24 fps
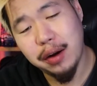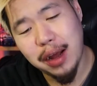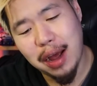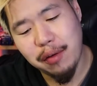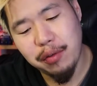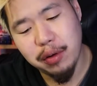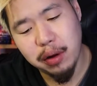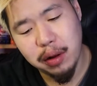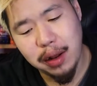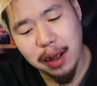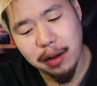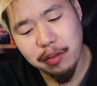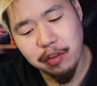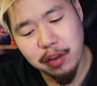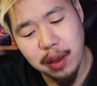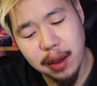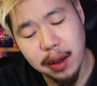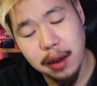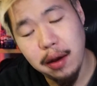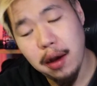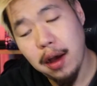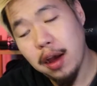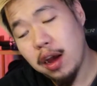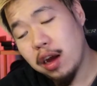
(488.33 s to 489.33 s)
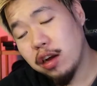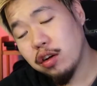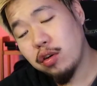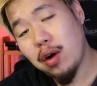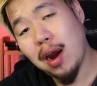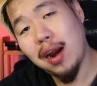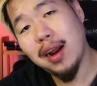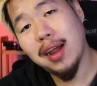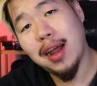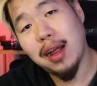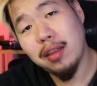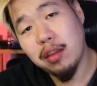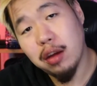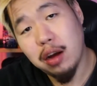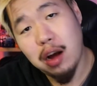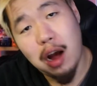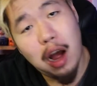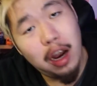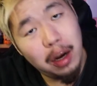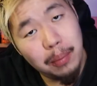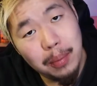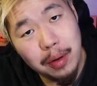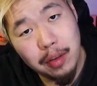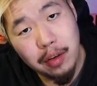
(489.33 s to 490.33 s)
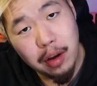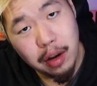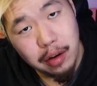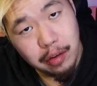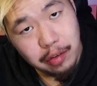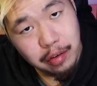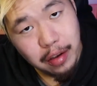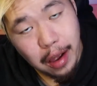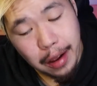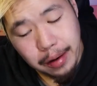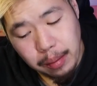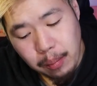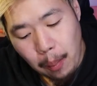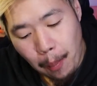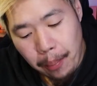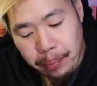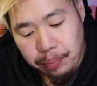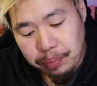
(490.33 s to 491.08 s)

on having it next day, try to get the condiments on the side.